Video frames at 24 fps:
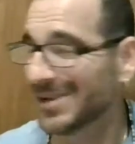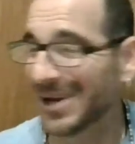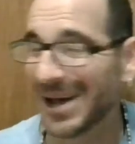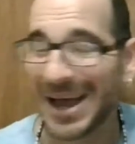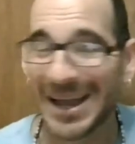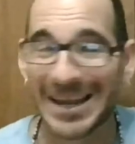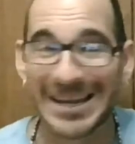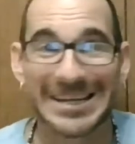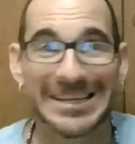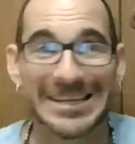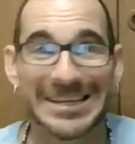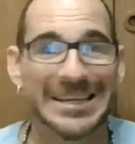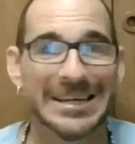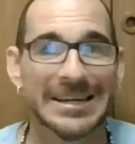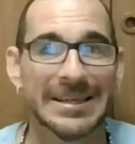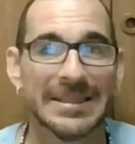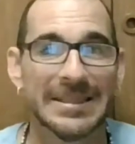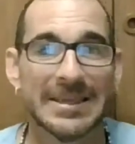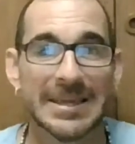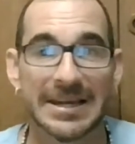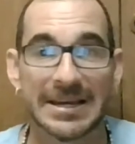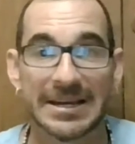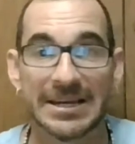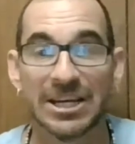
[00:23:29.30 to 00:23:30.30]
idea,
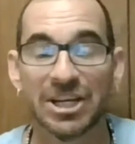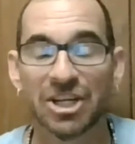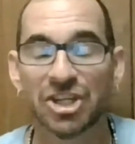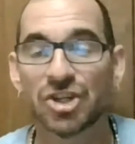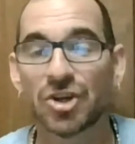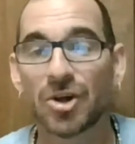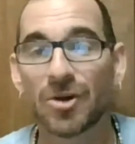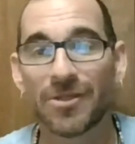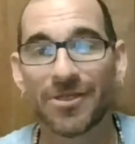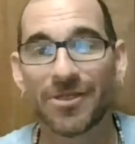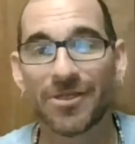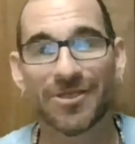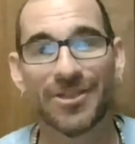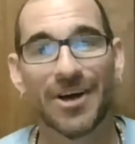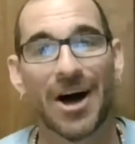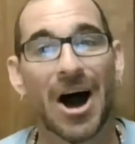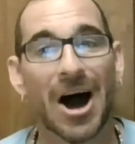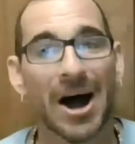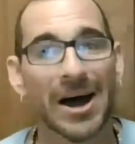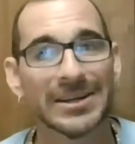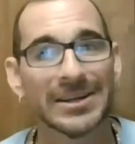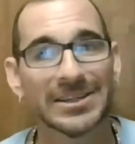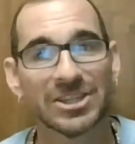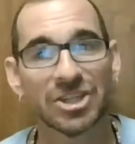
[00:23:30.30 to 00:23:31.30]
the initial
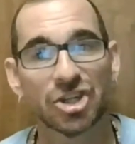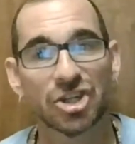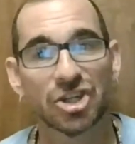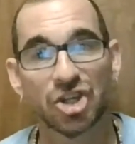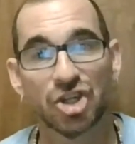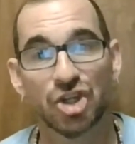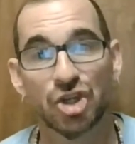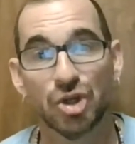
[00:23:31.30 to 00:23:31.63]
thought